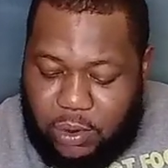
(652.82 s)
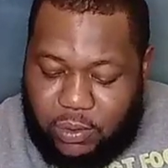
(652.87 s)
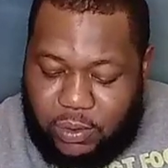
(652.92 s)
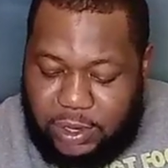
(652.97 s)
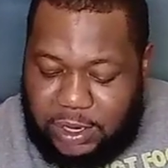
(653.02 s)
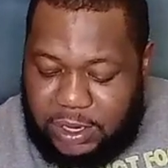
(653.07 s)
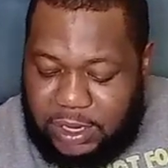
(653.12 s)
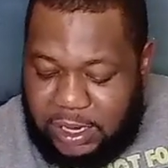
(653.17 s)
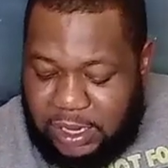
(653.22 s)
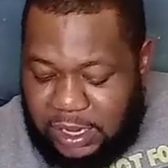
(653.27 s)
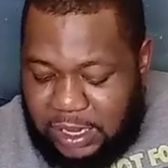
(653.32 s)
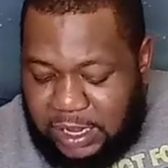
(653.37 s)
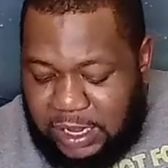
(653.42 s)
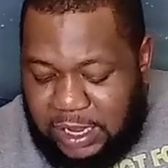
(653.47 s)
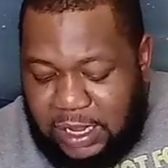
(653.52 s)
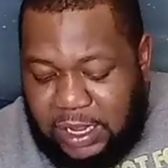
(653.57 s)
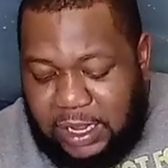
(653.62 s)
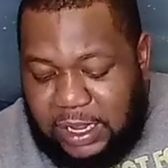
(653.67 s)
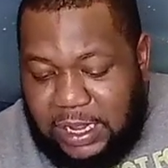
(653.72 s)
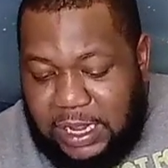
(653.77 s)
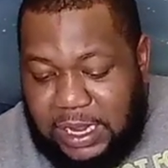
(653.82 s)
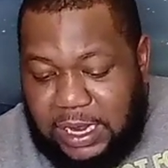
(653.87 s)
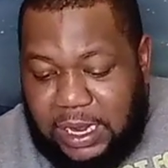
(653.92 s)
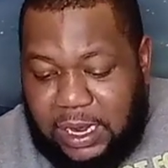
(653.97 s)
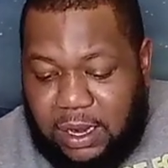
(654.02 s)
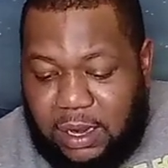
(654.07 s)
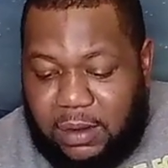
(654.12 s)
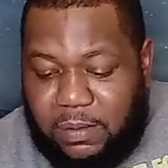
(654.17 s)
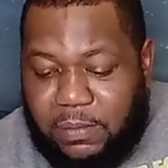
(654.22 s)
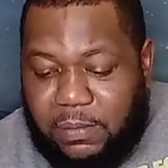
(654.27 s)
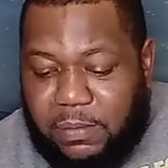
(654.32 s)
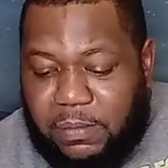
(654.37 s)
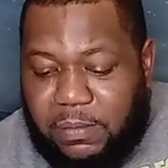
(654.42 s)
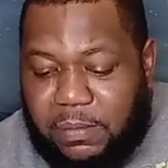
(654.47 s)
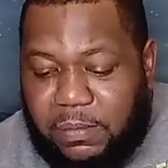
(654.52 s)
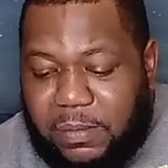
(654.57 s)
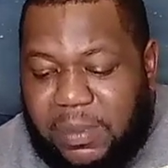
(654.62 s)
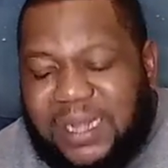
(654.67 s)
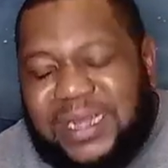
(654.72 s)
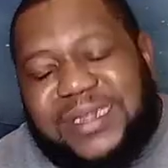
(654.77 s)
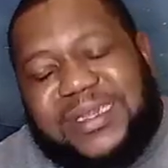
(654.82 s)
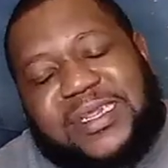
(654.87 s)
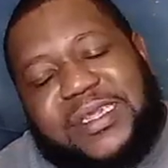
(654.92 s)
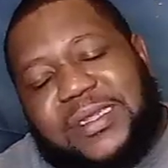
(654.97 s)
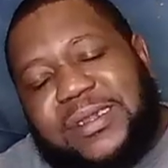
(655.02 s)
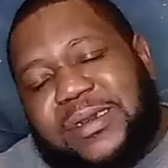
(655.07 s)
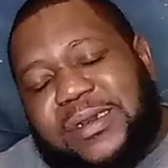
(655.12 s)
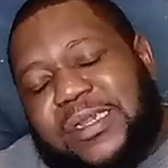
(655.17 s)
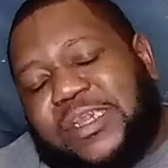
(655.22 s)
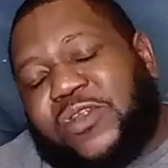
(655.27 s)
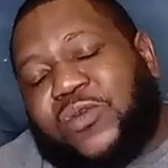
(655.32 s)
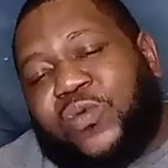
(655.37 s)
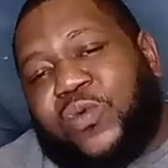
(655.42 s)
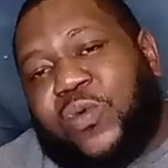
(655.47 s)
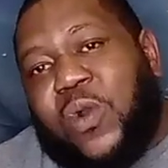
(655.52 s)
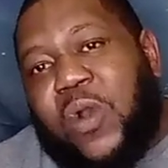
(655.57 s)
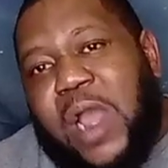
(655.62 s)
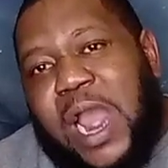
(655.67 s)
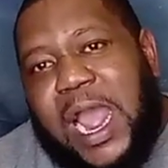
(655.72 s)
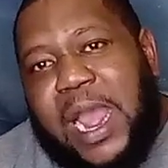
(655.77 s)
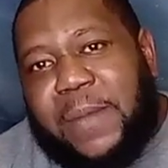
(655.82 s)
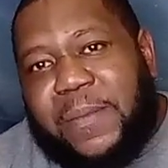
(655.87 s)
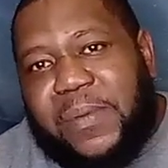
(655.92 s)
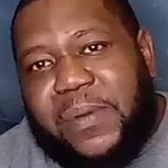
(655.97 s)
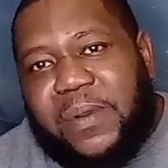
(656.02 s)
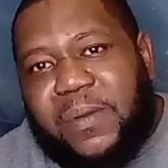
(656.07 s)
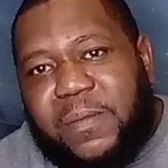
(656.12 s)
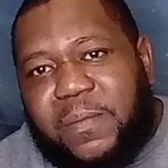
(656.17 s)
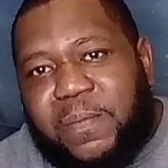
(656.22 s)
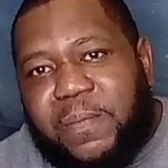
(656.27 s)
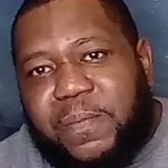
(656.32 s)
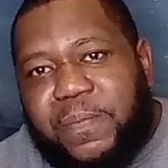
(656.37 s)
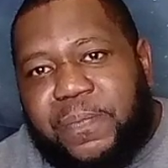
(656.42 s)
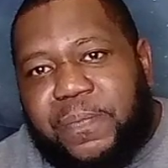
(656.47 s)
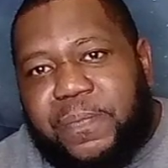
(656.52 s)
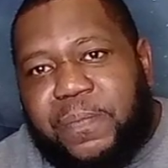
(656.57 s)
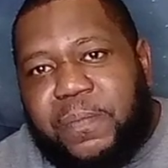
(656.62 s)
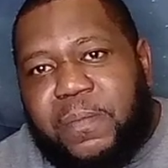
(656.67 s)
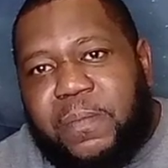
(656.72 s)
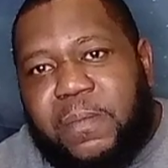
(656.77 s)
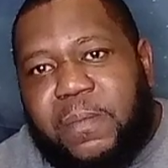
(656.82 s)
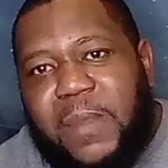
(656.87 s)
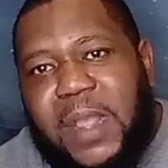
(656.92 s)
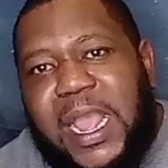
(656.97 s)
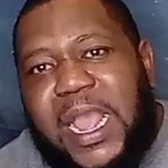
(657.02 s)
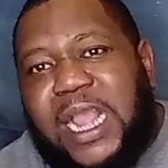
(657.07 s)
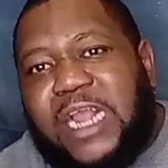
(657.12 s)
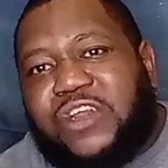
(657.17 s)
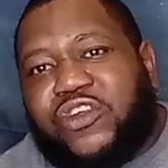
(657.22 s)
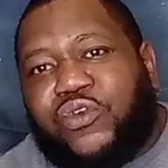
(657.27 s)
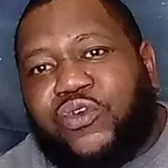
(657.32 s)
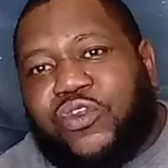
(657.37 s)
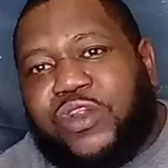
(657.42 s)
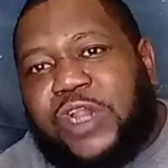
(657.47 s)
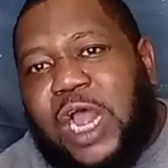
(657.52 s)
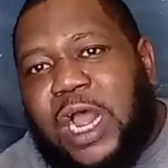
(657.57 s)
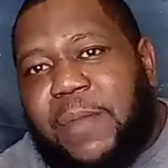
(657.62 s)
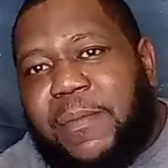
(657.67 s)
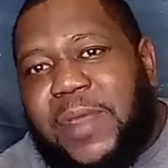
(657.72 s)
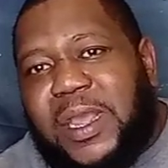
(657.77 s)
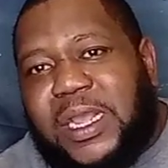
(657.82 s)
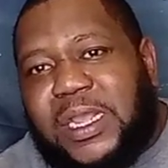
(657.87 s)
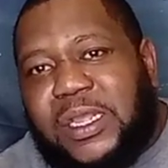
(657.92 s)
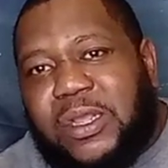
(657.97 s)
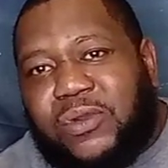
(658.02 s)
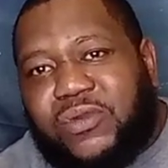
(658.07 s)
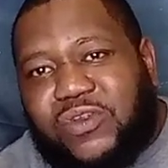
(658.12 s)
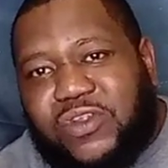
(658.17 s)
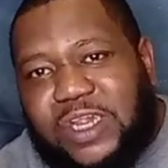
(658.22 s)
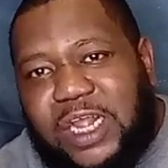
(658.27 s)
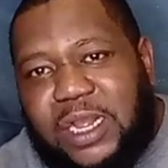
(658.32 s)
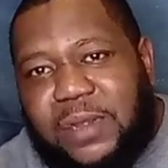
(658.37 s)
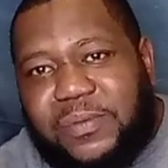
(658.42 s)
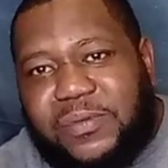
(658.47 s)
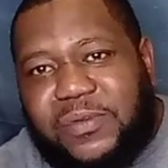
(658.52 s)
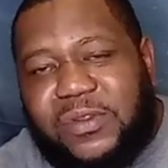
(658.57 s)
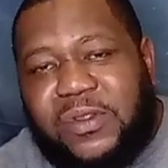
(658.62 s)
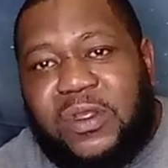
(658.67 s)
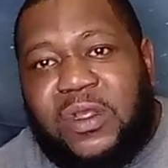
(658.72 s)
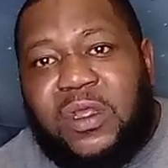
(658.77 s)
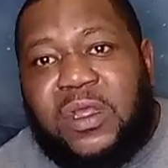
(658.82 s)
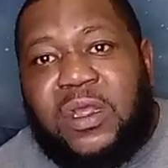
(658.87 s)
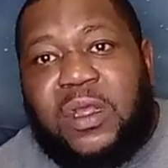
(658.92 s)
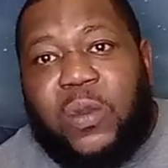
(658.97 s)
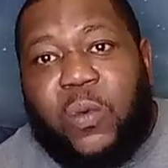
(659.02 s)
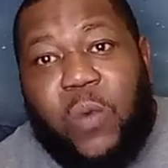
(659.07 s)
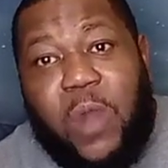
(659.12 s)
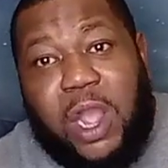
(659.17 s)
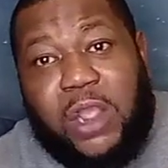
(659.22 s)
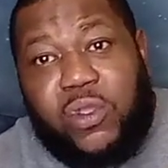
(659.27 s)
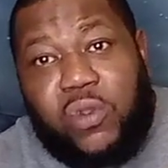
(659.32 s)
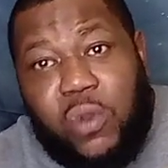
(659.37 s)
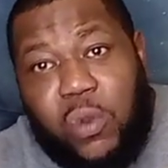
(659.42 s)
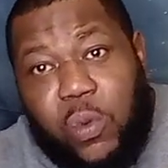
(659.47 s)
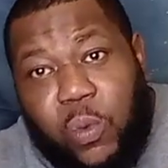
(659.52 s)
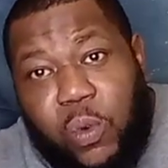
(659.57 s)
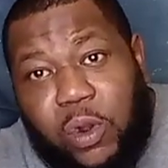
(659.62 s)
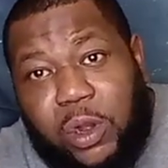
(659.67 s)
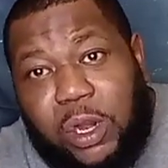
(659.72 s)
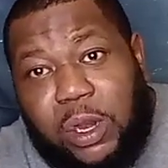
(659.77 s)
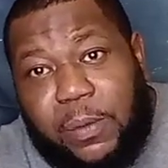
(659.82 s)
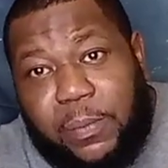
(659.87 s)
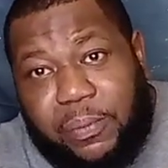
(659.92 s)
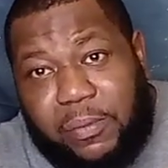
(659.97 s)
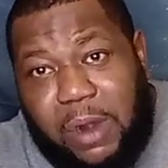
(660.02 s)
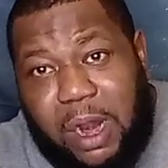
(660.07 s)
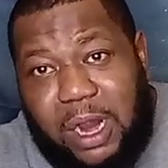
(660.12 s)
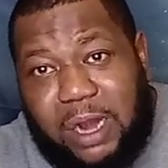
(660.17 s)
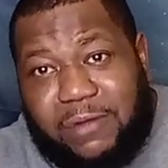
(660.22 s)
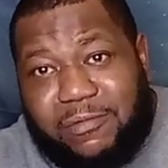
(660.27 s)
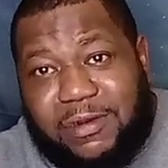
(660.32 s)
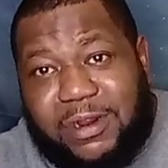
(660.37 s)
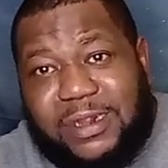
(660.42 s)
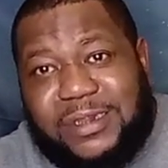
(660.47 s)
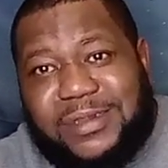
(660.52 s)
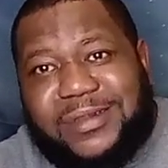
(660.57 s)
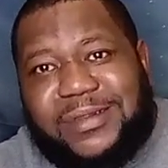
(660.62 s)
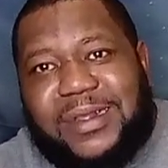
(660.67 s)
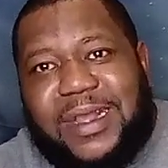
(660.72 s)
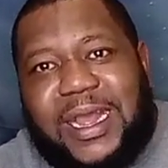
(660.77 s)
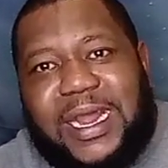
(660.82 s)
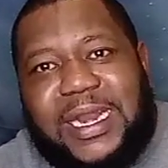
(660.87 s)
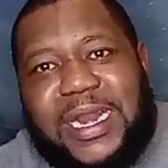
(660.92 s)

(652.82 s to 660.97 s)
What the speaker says: because see, this is what's going to happen. As you start making your steps while you're a work in progress, a lot of people will tell you,